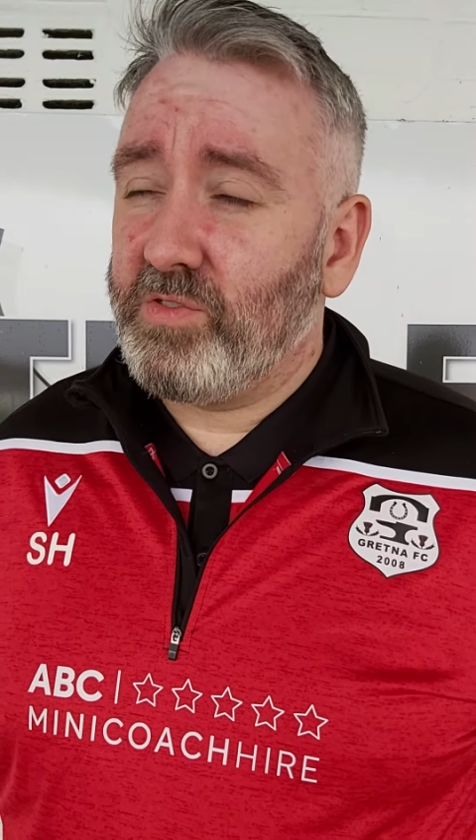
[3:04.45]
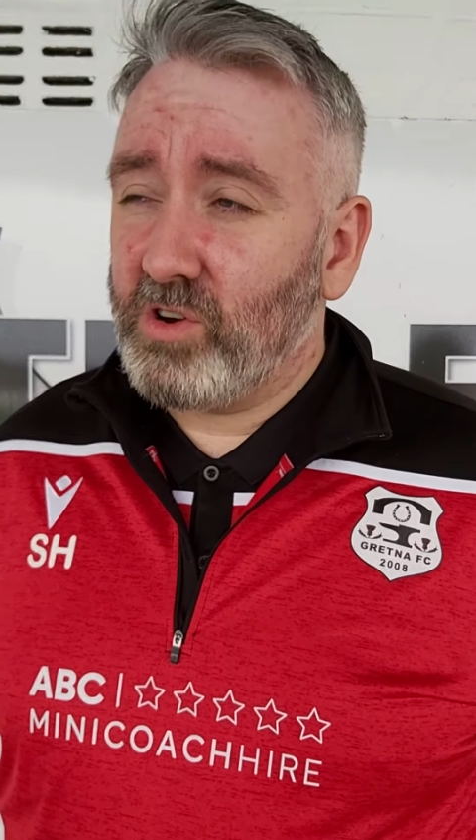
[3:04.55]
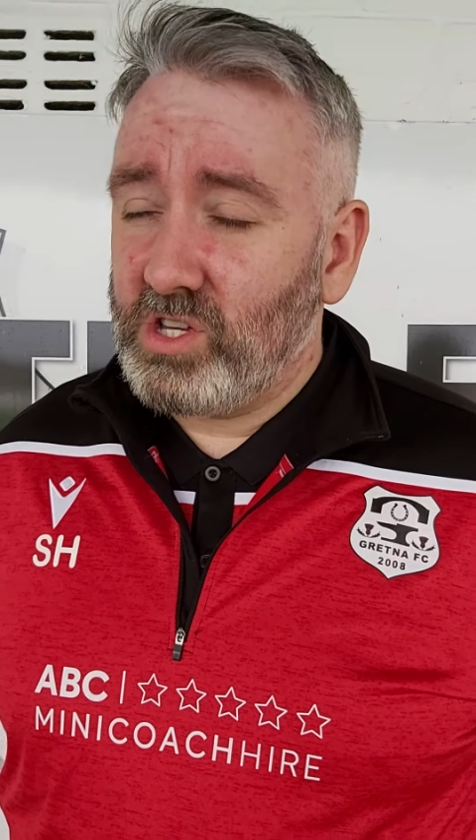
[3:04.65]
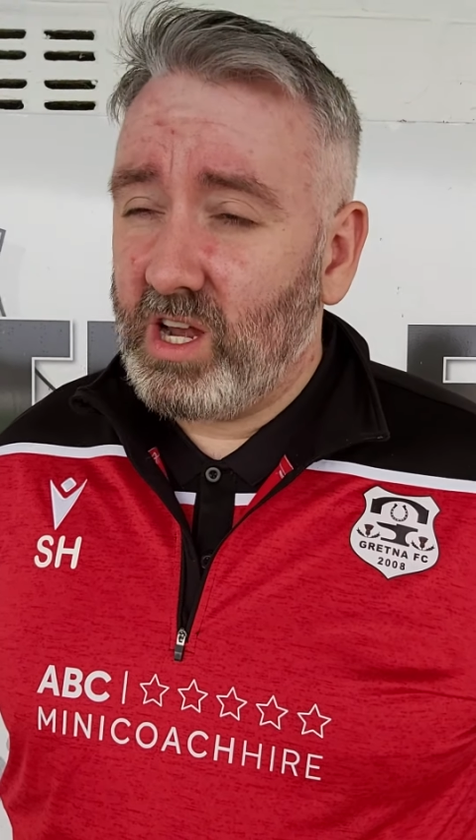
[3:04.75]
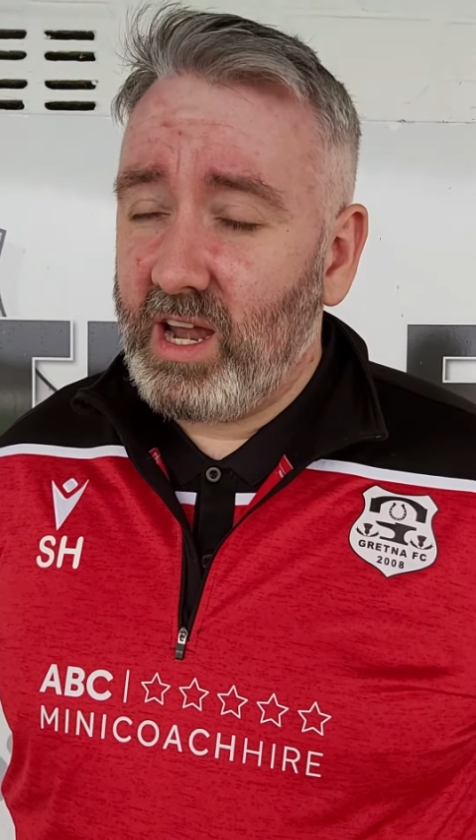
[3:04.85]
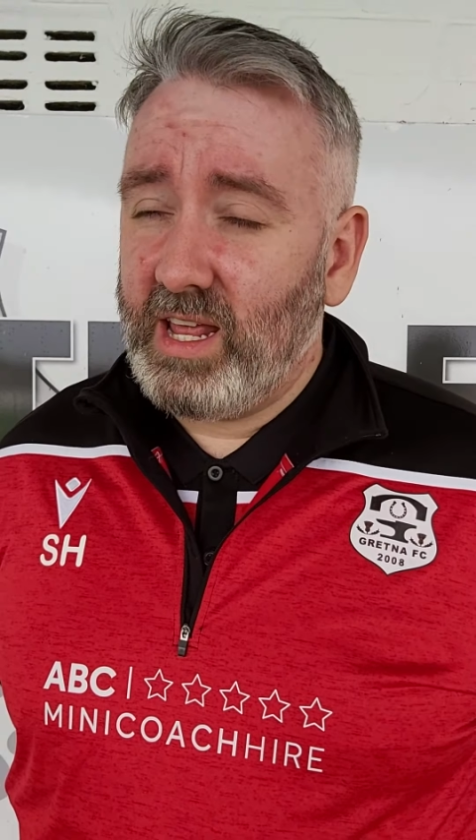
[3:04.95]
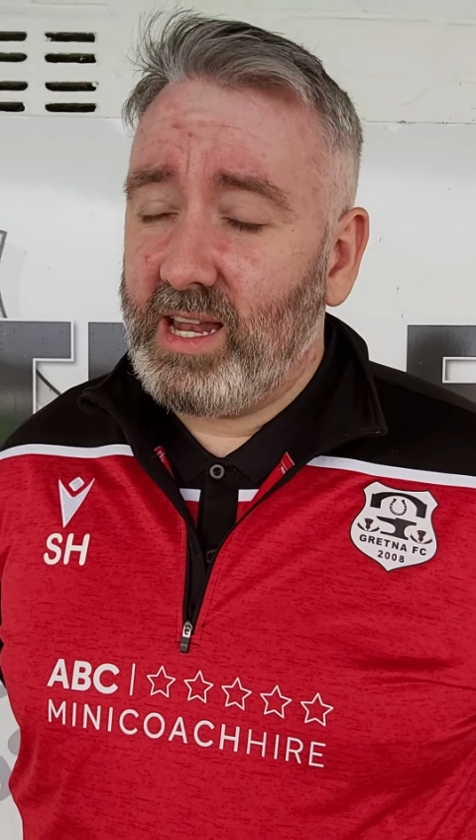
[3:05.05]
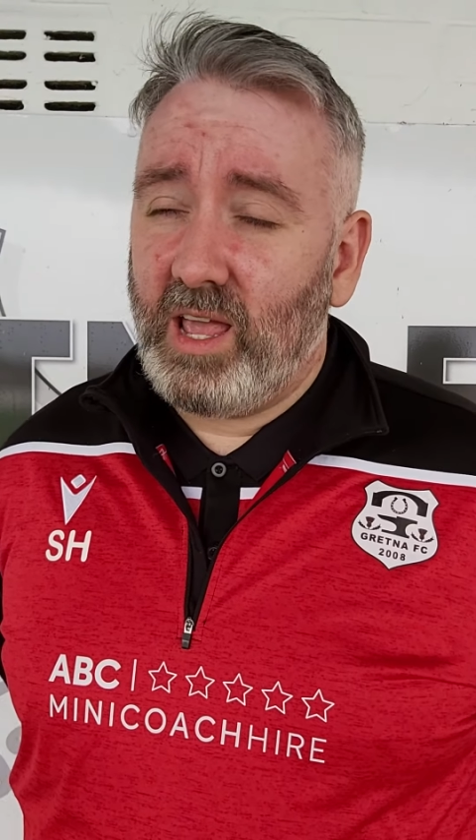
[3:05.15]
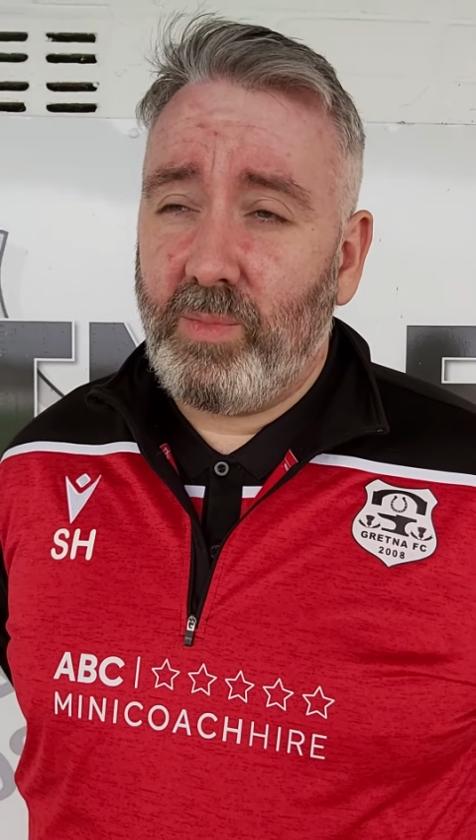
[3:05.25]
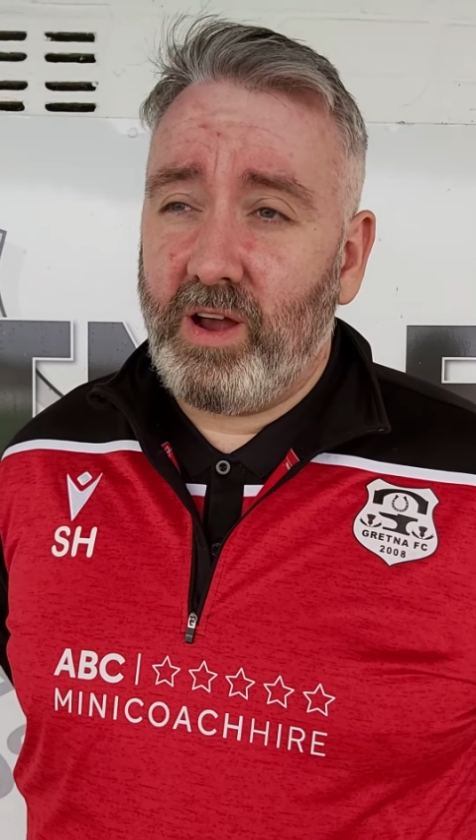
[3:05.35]
for us in an
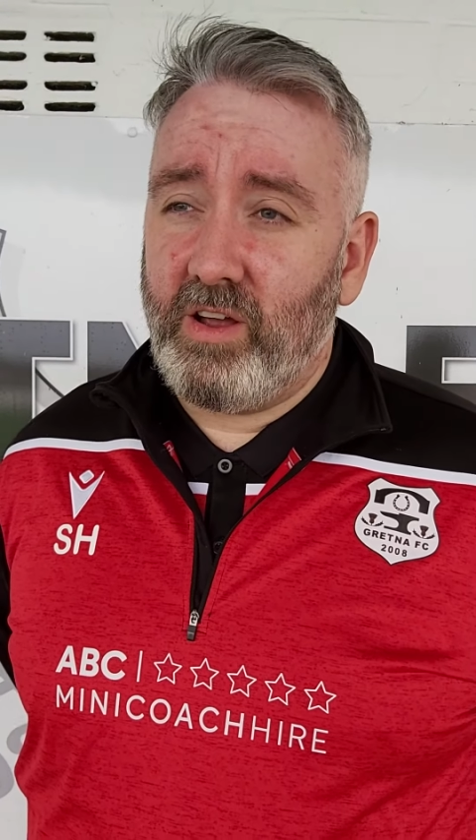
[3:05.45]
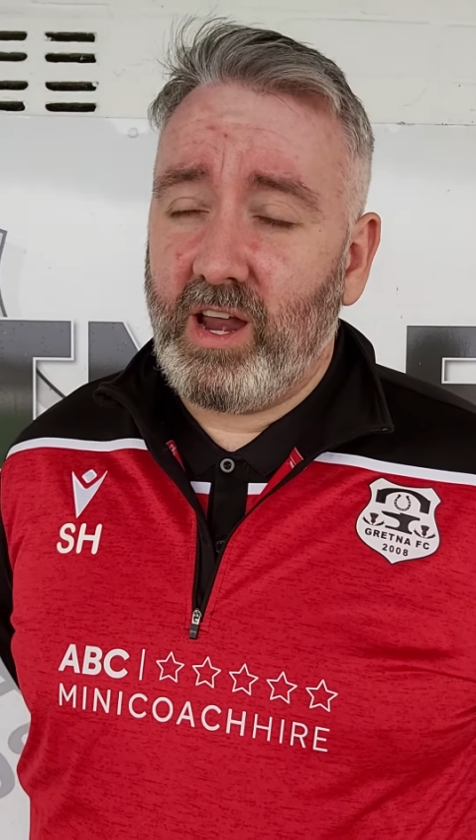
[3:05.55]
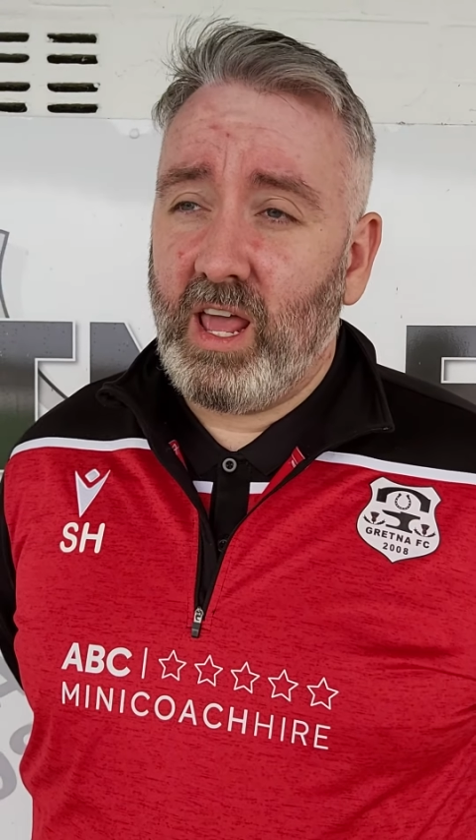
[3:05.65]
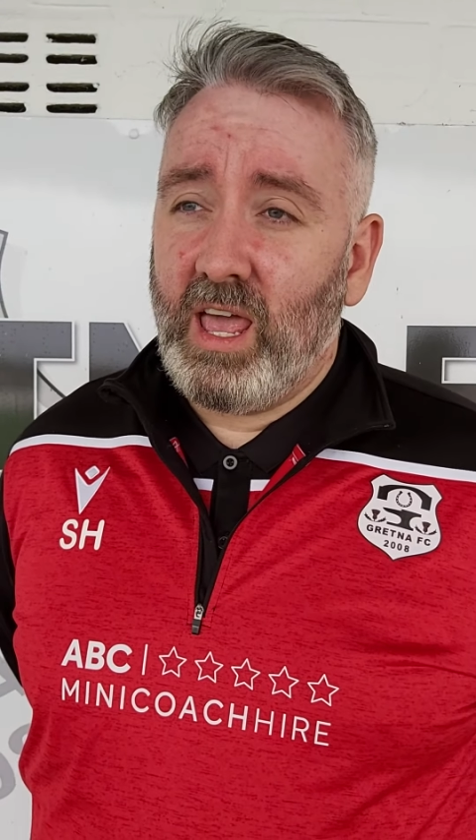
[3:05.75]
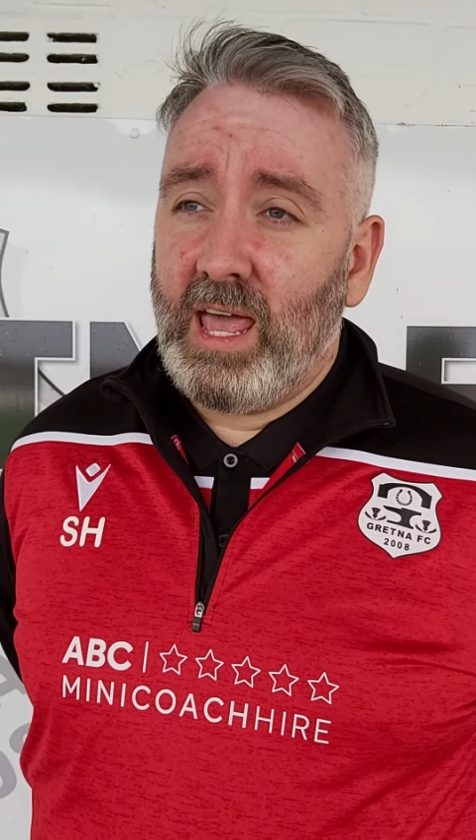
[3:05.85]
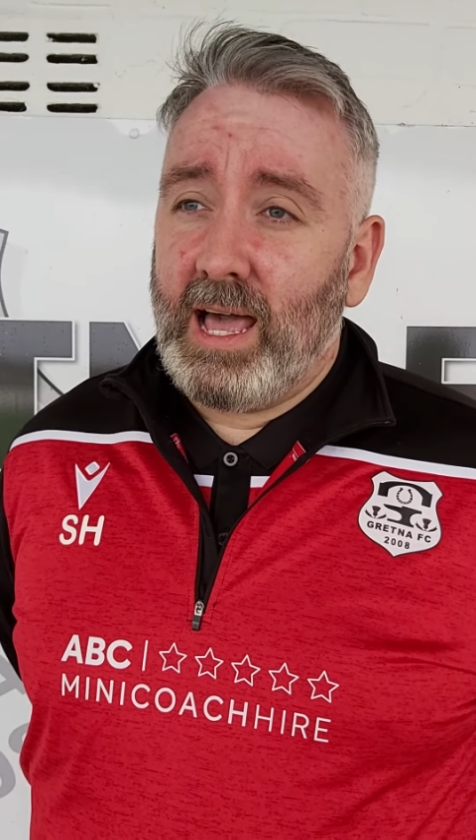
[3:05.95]
eight-day period.